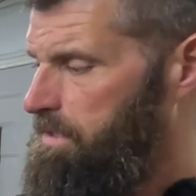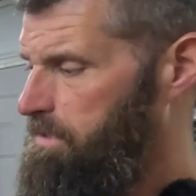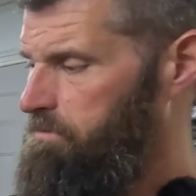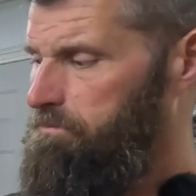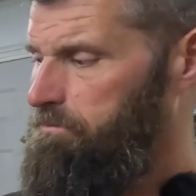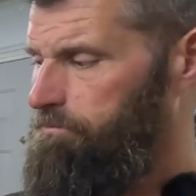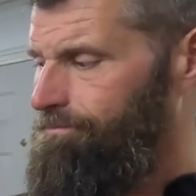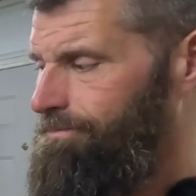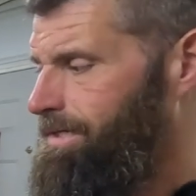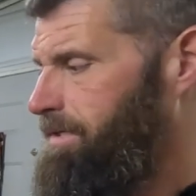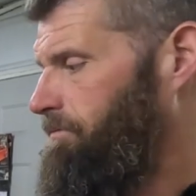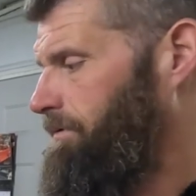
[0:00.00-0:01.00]
I don't,
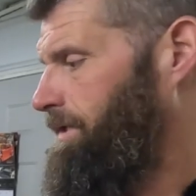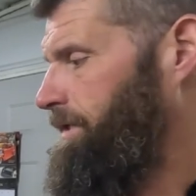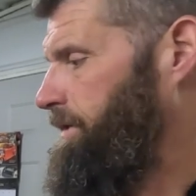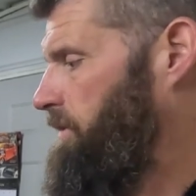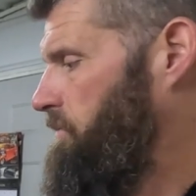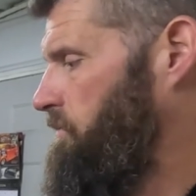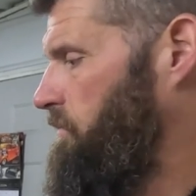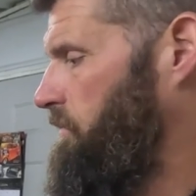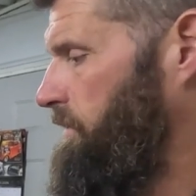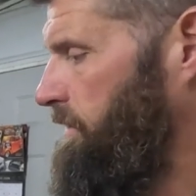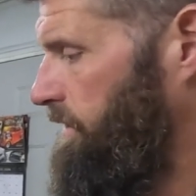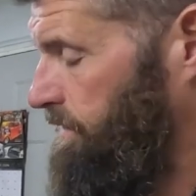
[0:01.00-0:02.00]
I don't really know
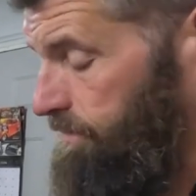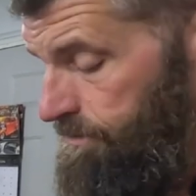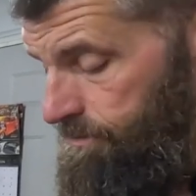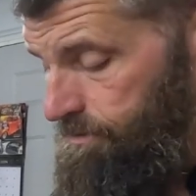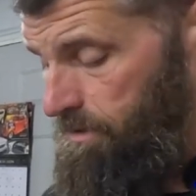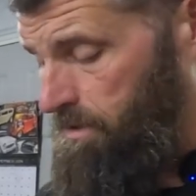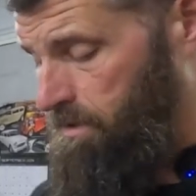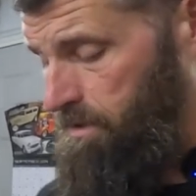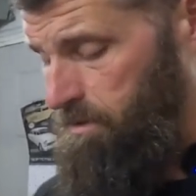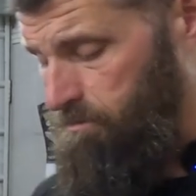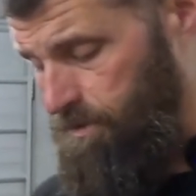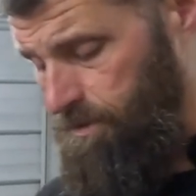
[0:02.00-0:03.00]
what it is,
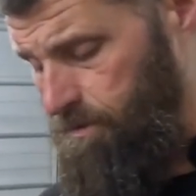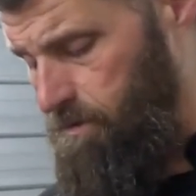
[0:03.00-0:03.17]
but